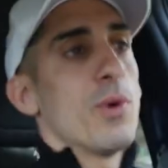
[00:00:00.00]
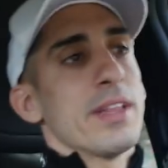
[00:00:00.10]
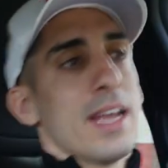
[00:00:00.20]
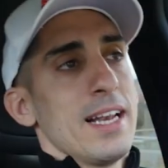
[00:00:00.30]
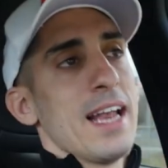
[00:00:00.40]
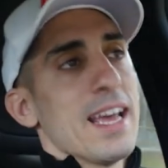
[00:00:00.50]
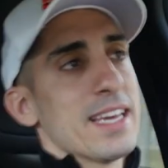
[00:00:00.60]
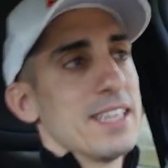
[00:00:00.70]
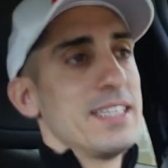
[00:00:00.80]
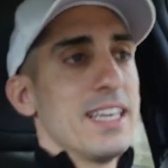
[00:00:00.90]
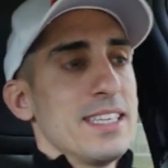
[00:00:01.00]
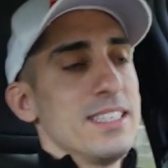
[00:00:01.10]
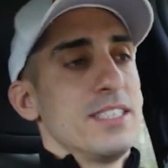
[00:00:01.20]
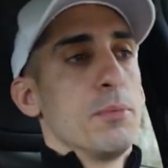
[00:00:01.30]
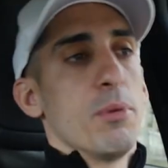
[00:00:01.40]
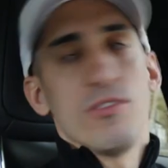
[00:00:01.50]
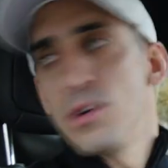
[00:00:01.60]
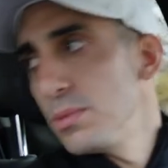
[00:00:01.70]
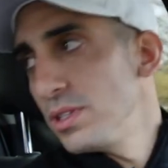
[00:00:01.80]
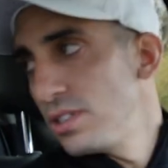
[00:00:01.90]
what I like at the end is the
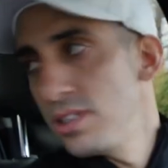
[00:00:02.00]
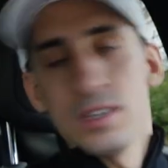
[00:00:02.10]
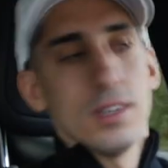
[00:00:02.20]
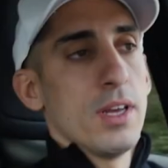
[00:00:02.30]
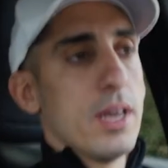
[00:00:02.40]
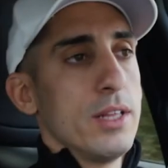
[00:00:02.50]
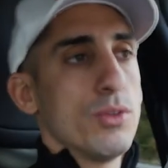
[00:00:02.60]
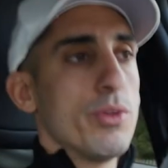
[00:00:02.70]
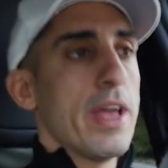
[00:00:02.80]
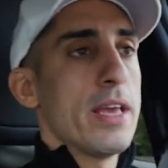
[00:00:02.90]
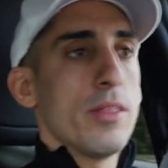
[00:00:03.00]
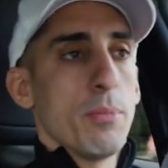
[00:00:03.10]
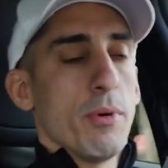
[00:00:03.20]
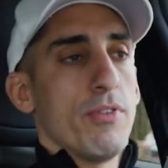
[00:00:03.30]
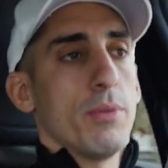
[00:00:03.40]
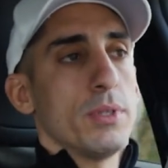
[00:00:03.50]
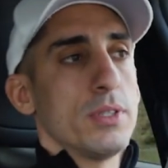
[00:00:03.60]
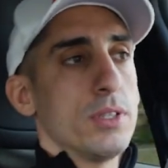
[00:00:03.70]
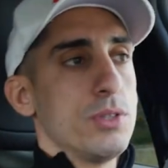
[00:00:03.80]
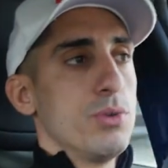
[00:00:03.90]
performance. And today the
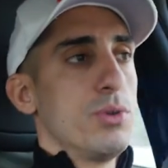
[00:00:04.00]
performances you,